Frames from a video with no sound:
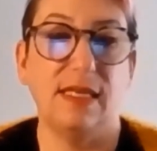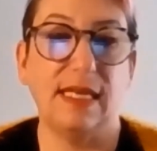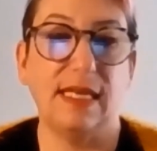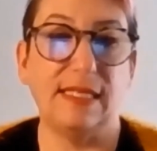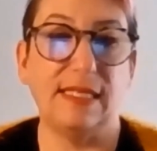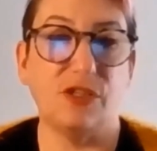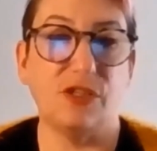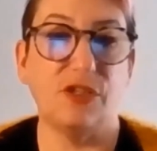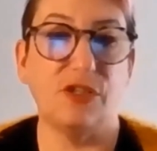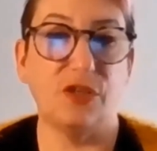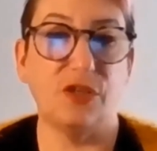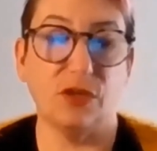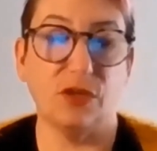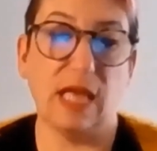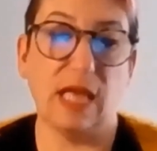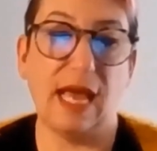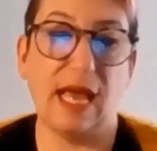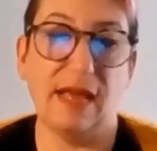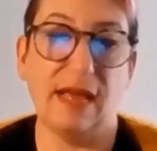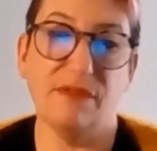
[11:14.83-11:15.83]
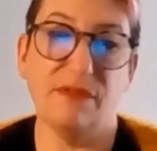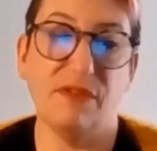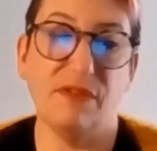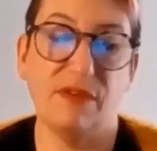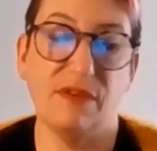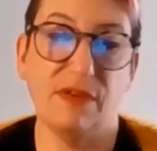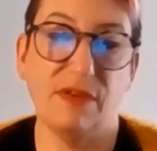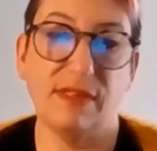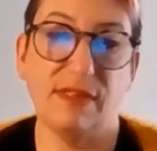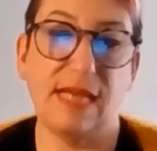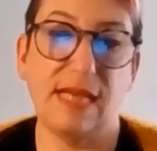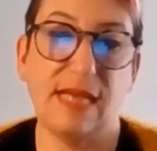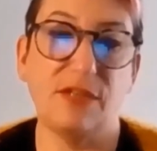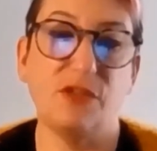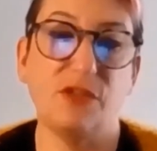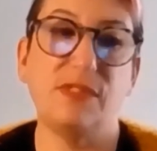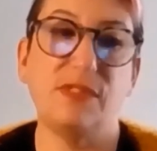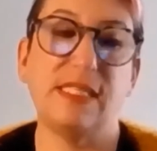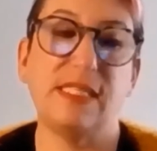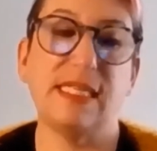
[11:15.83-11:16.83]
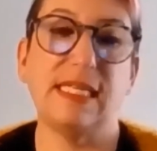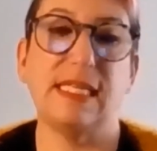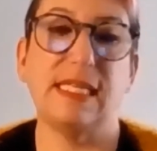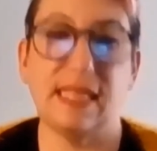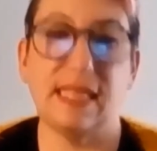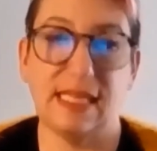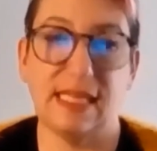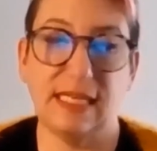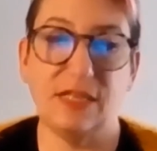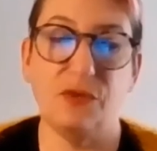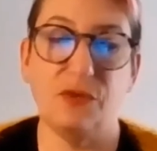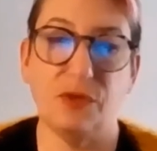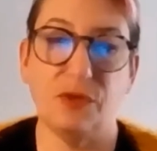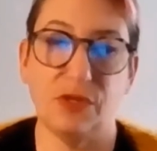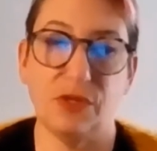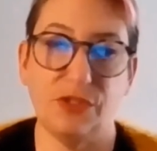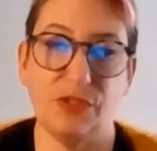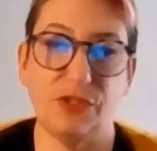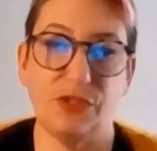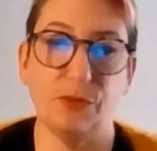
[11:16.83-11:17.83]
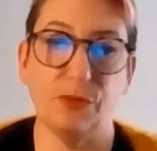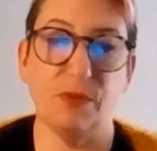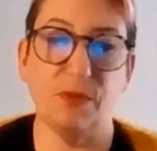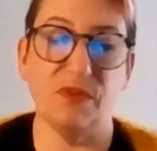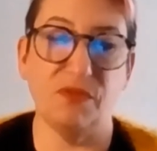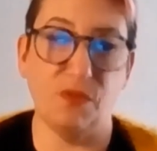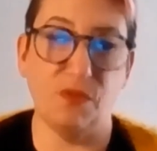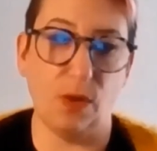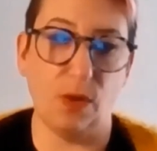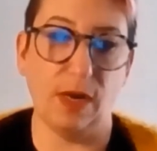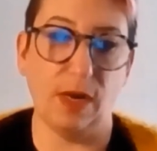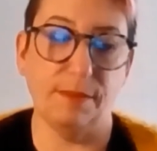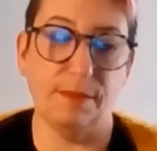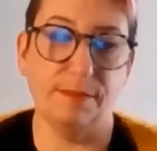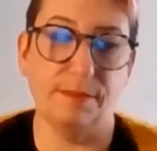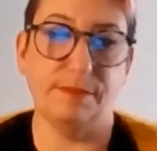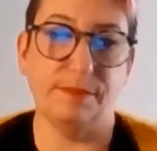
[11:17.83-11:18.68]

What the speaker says: into your life that you didn't think you could do before?